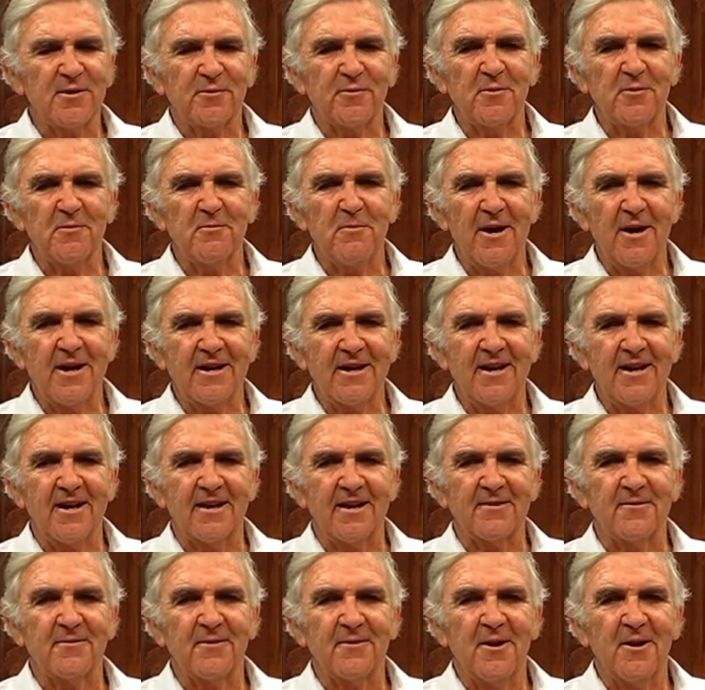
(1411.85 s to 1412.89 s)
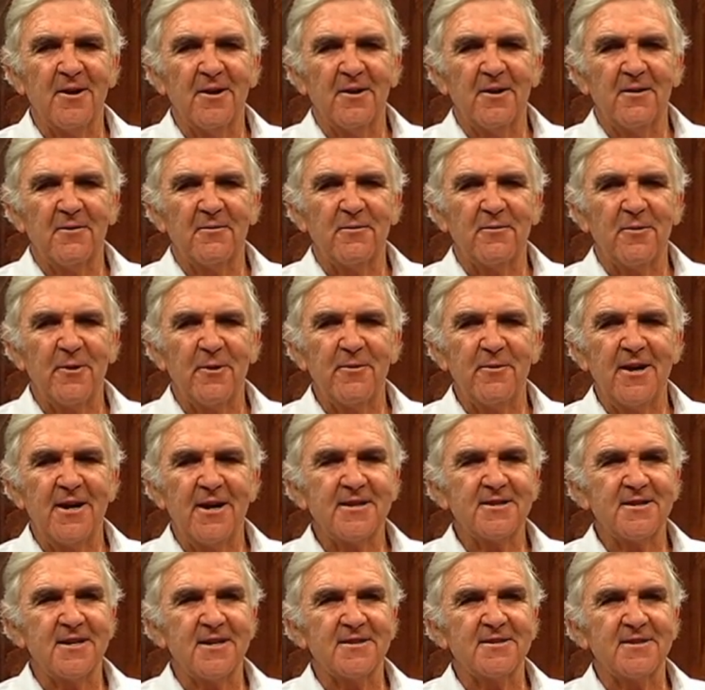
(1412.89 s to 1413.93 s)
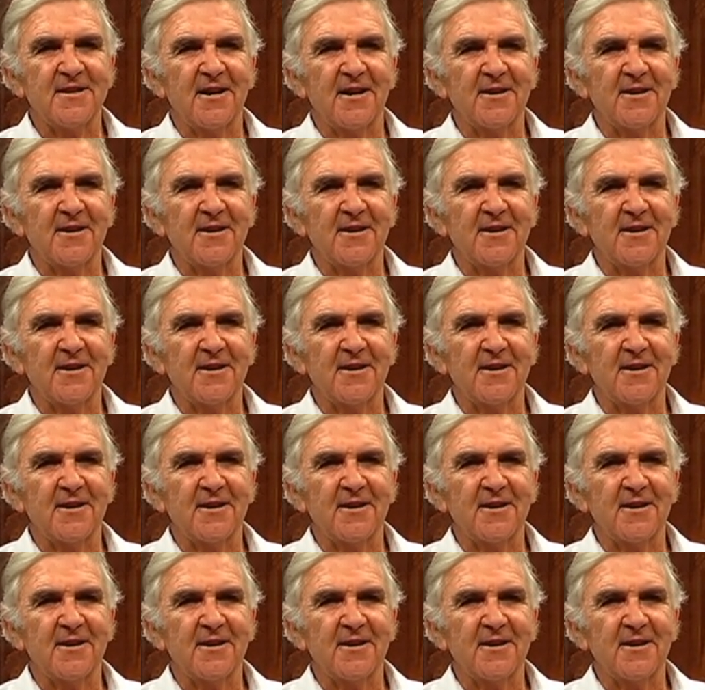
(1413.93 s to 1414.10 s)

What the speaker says: I couldn't make out why we had such